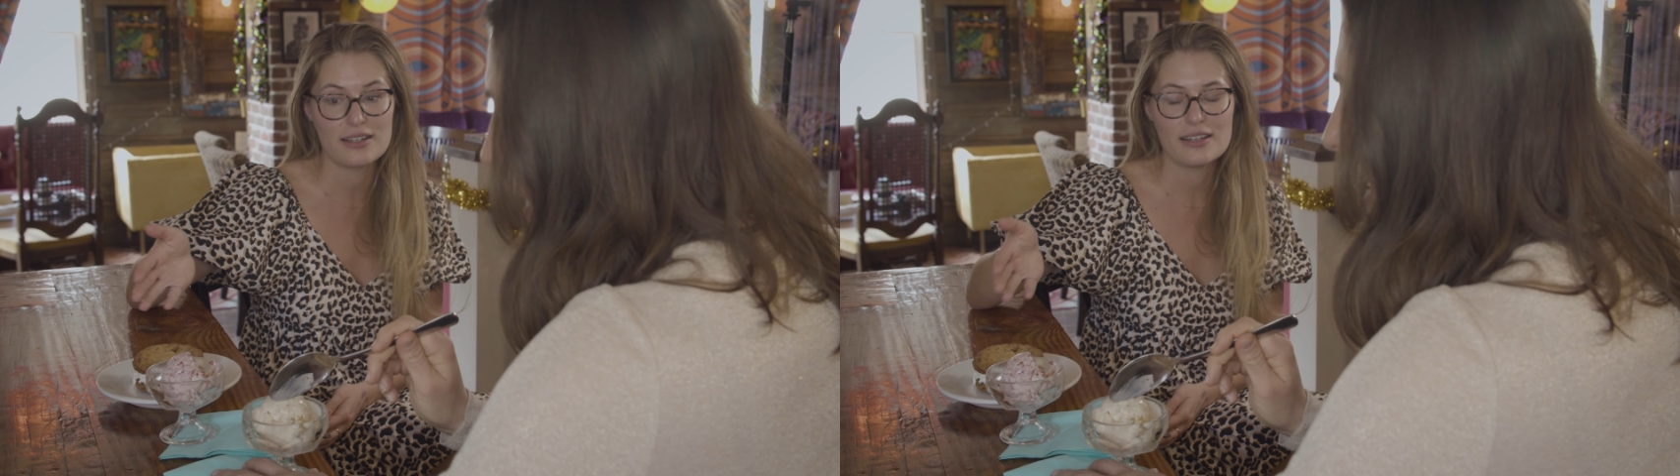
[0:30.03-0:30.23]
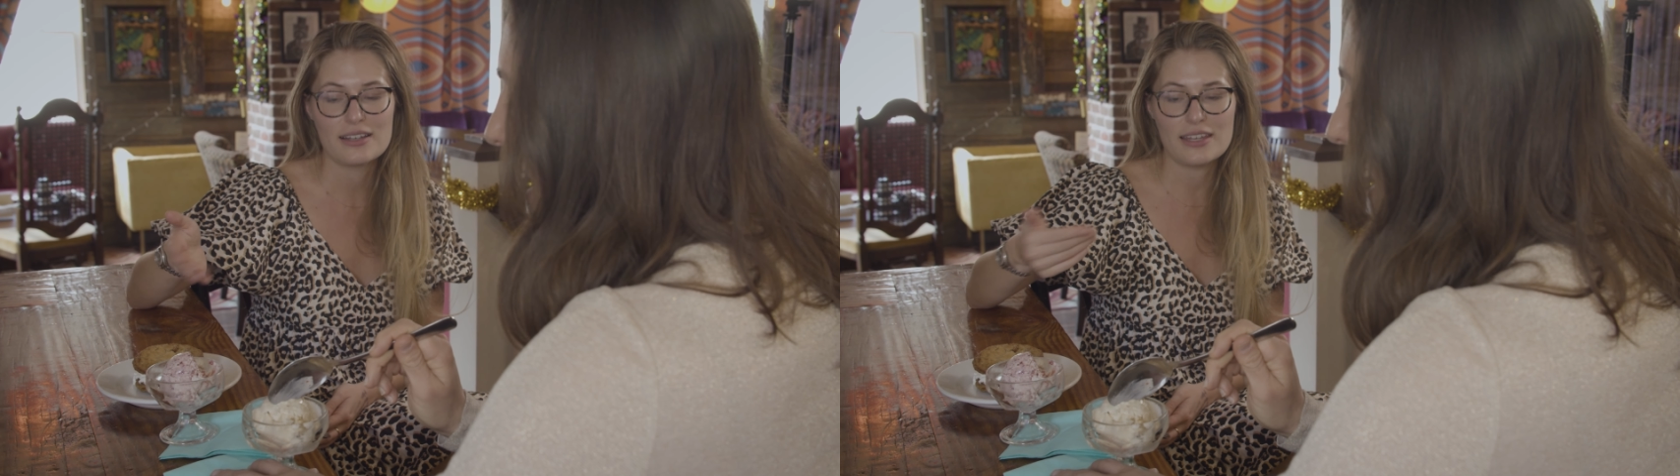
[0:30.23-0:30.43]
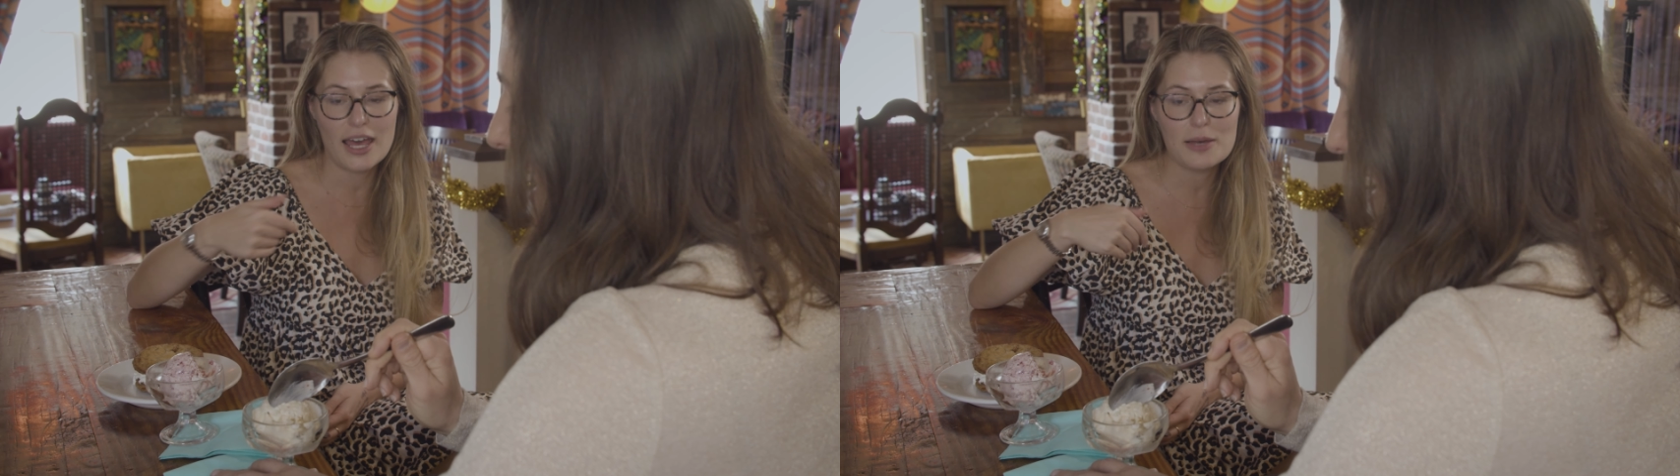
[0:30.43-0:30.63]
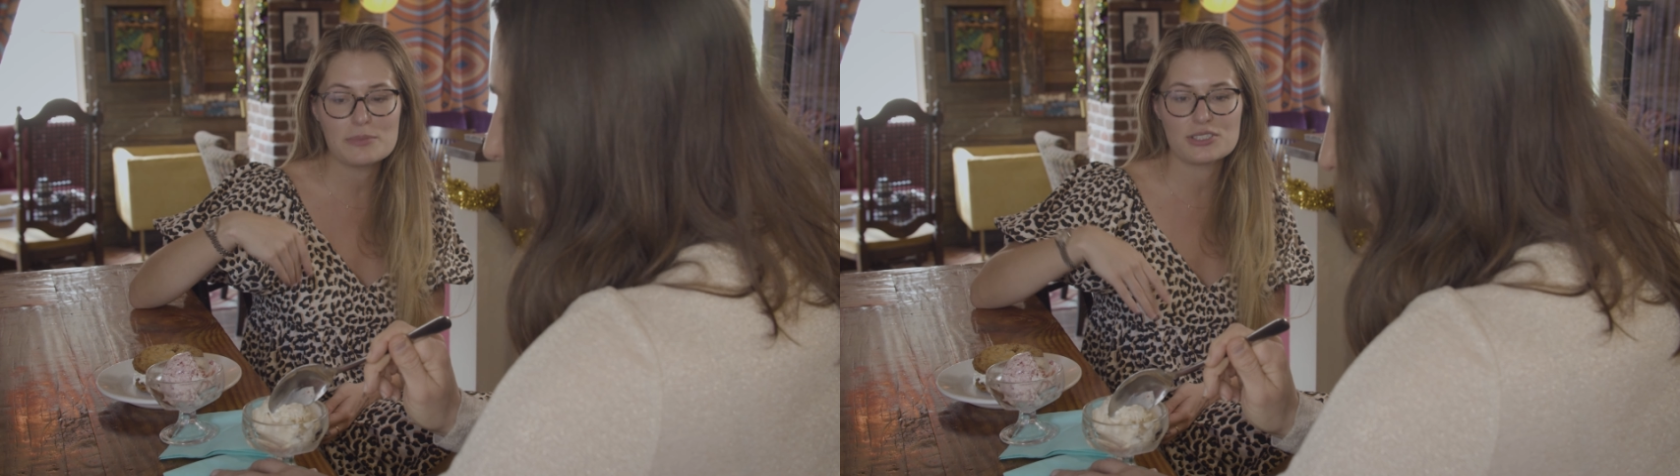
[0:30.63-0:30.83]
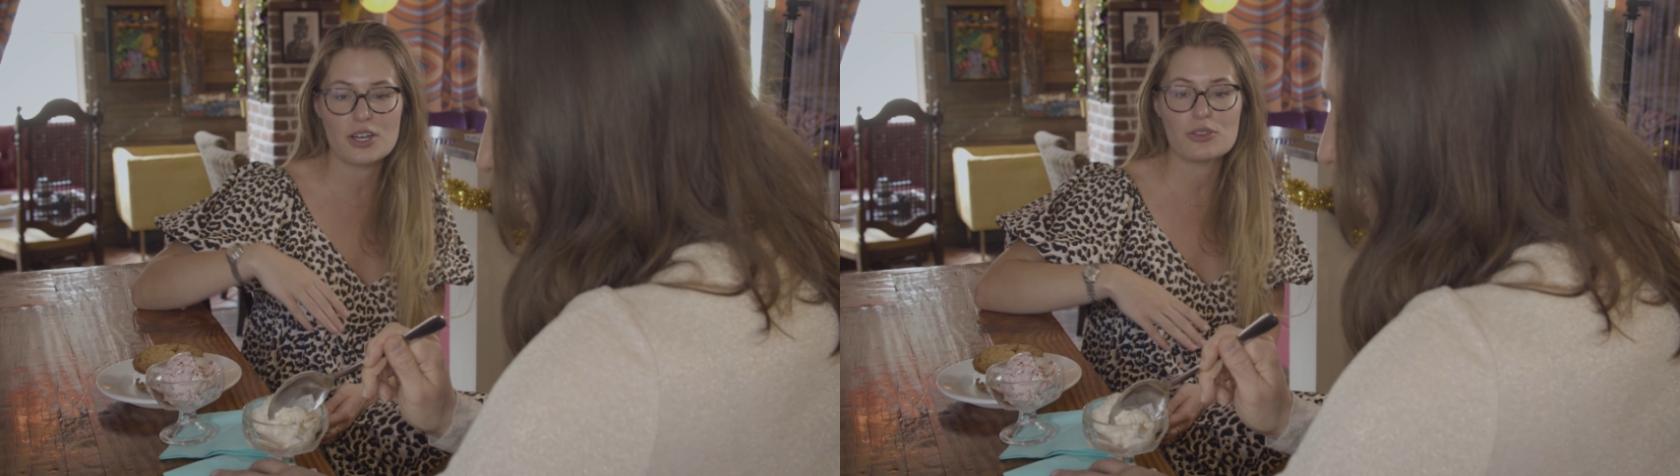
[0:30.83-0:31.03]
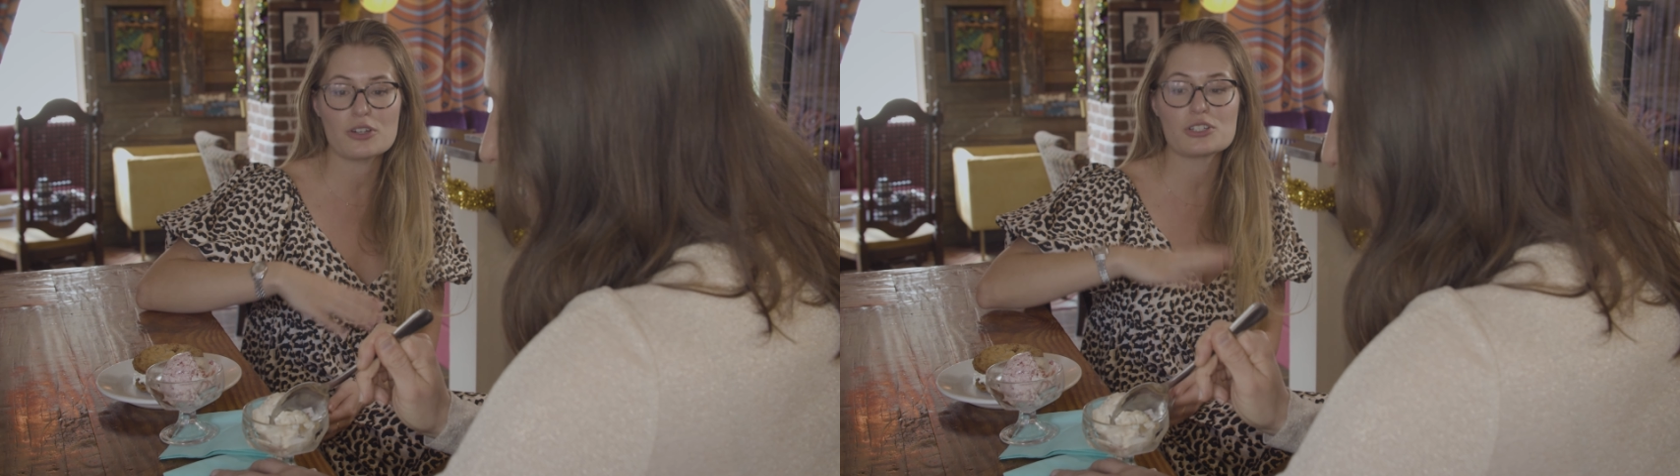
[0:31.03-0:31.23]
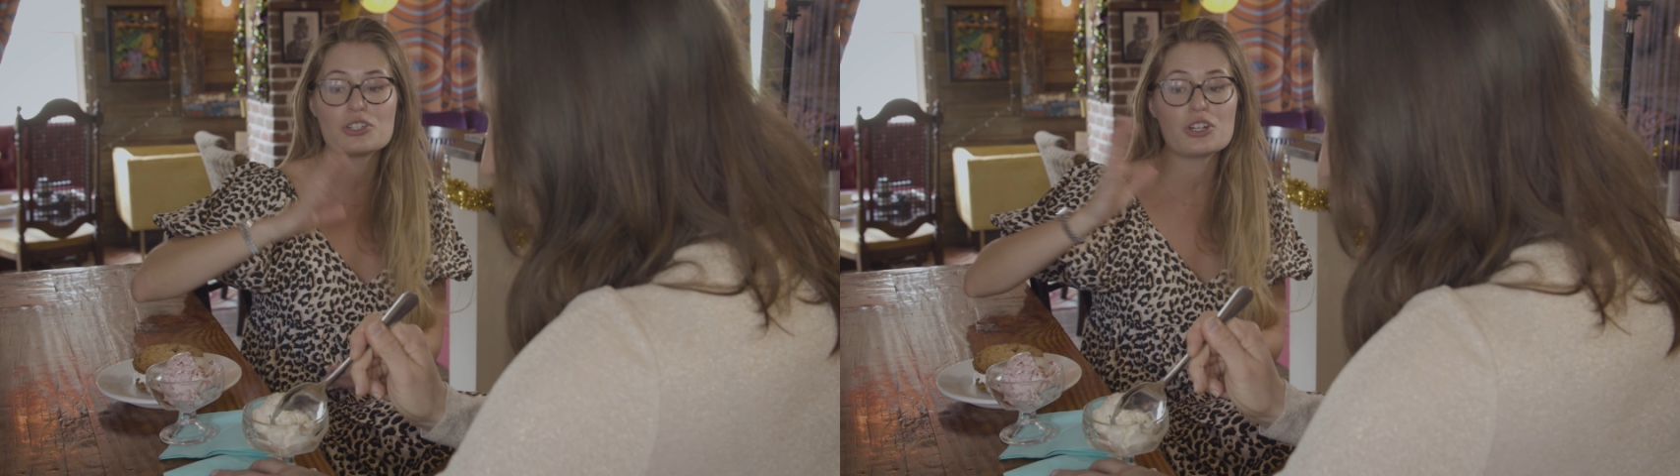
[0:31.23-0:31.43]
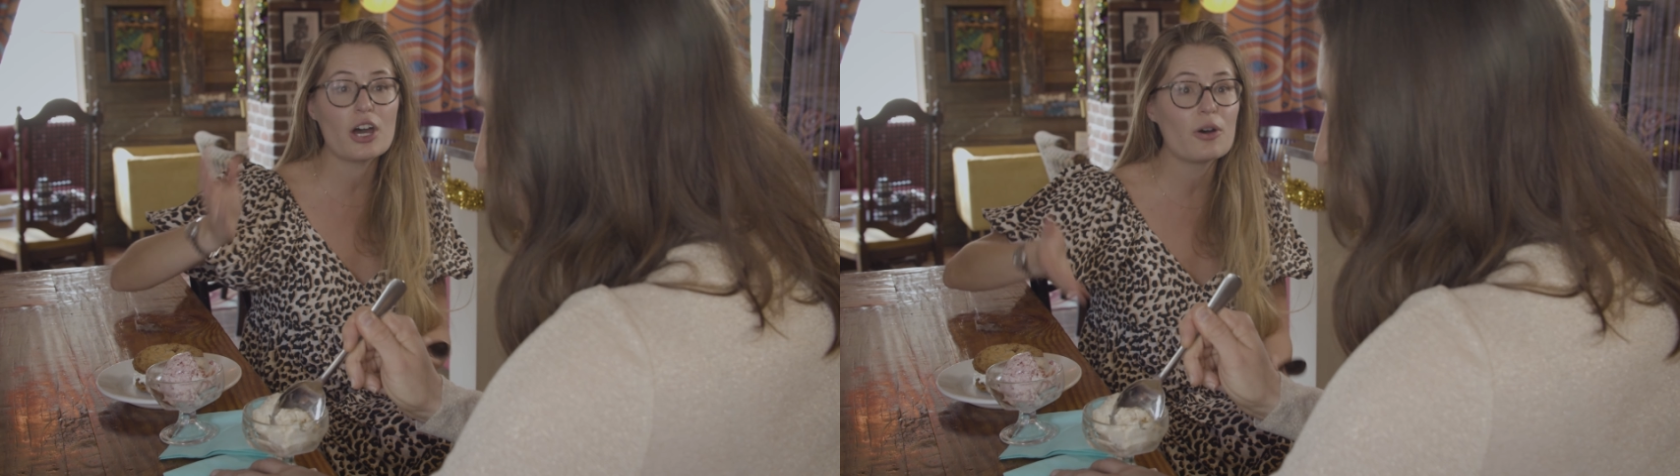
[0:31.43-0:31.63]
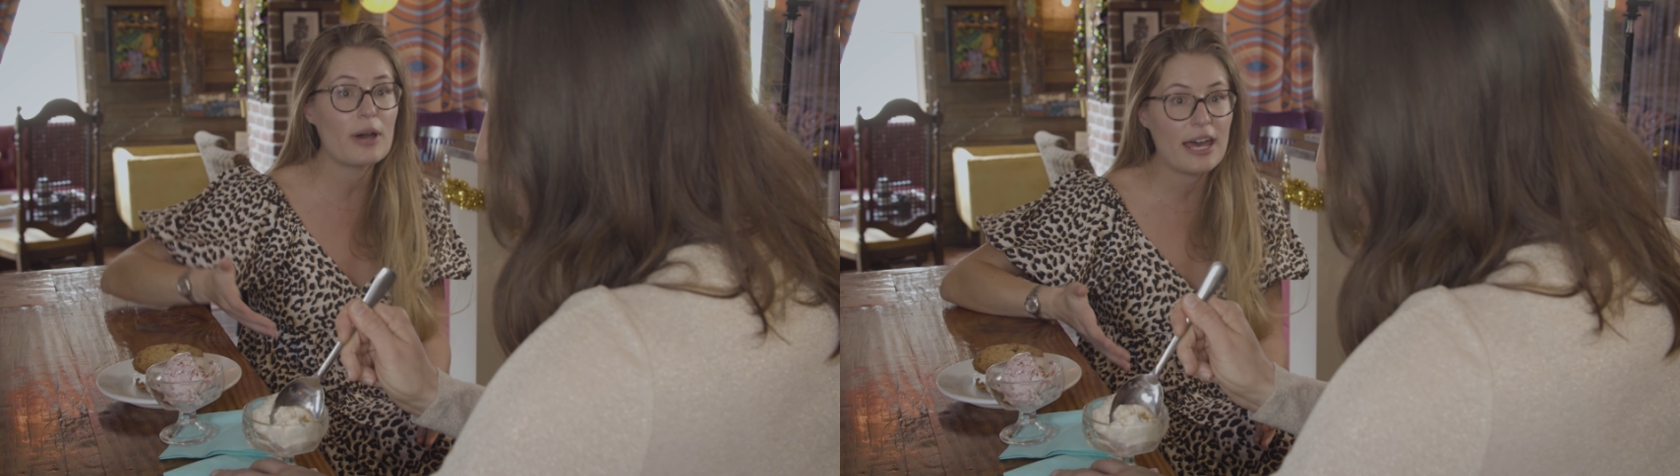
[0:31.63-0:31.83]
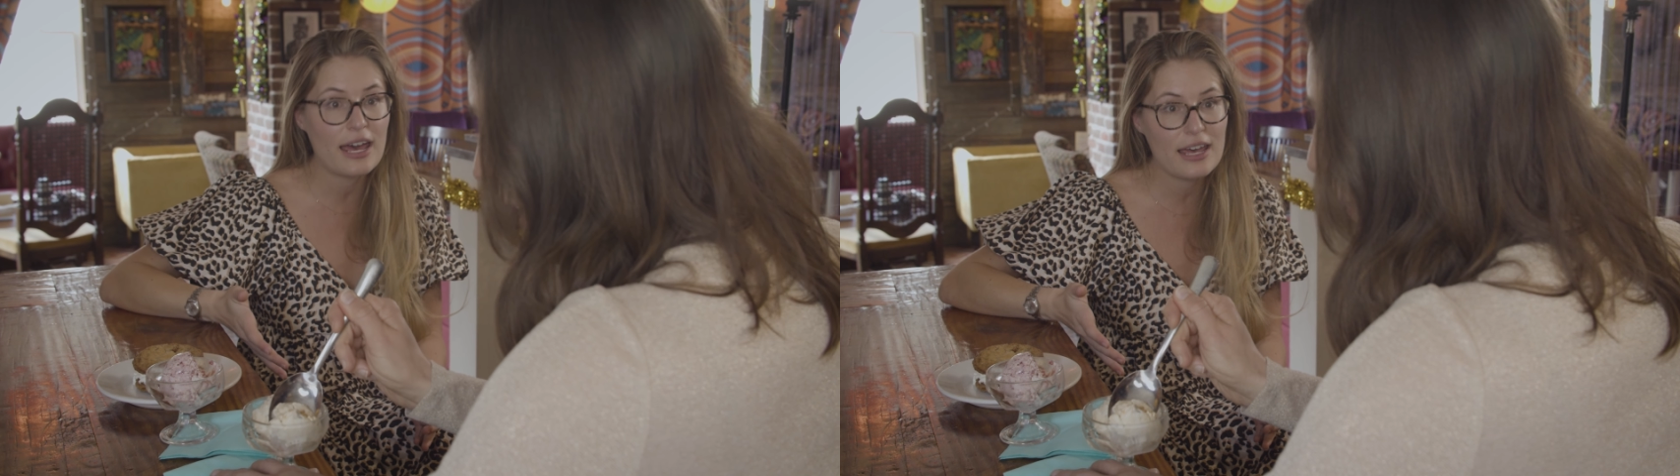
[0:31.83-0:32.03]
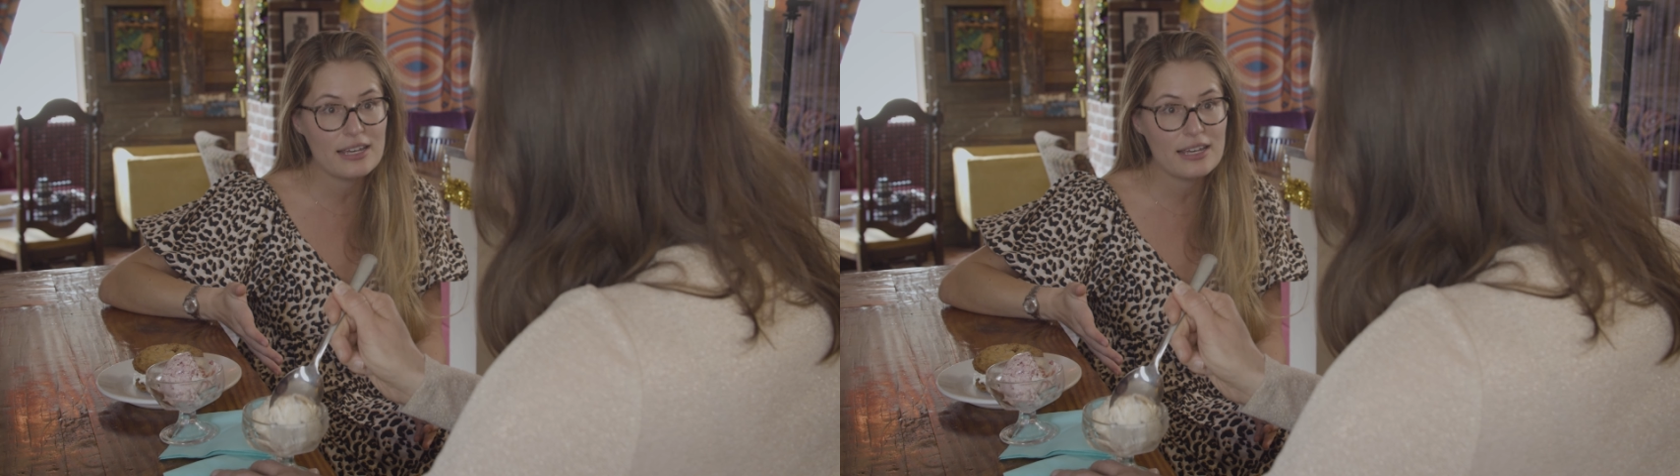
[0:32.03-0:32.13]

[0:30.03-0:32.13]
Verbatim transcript: Ah, yep. So there there's you go. no okay.